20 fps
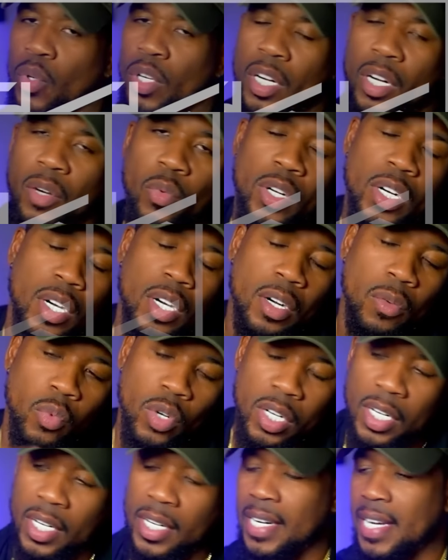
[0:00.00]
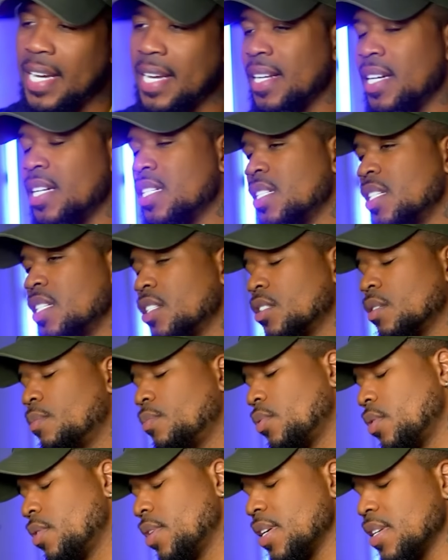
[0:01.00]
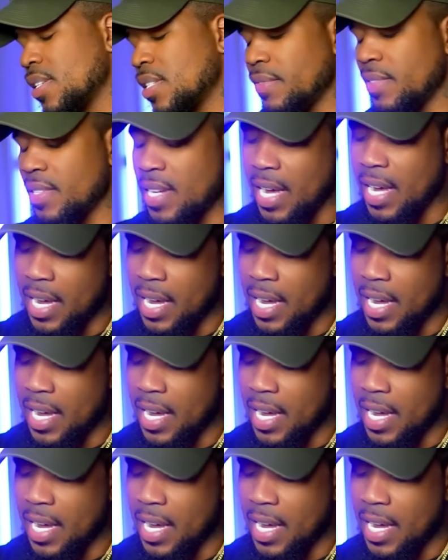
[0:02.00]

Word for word: What up, Night Nation? It's your boy, Stevie